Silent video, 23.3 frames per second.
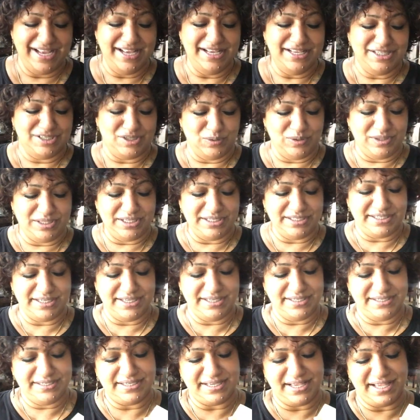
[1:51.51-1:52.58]
So this
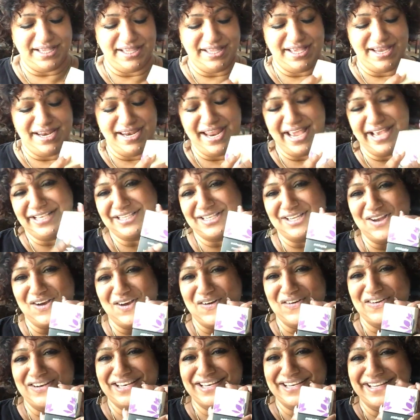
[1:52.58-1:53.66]
is the next
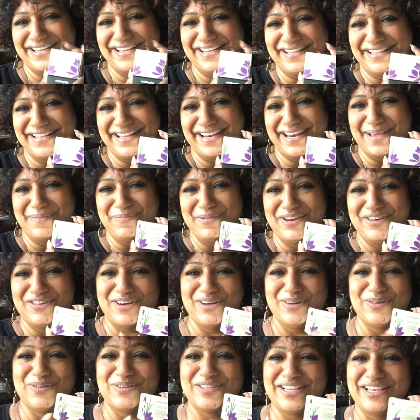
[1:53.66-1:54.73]
lot that I'm
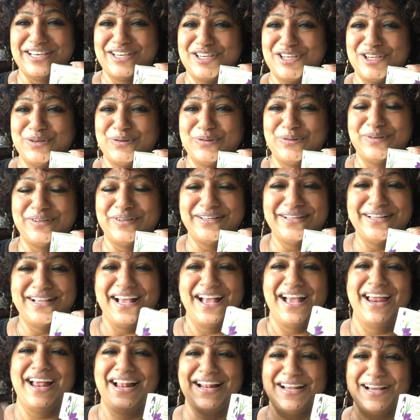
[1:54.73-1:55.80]
introducing to you.
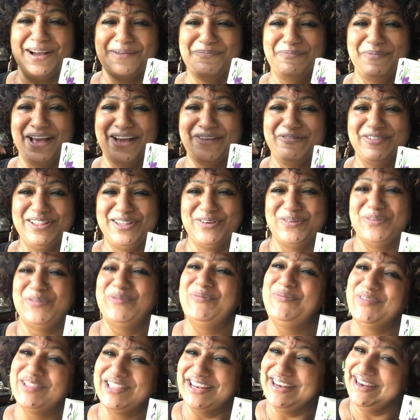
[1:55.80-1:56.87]
I'll come back with you
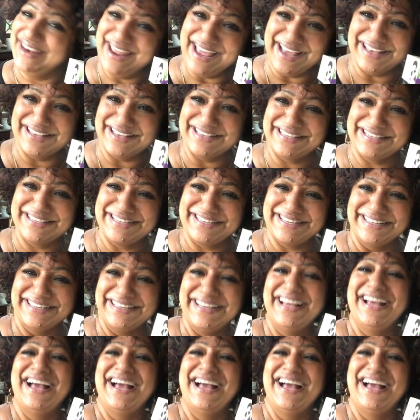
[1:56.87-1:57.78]
with the next.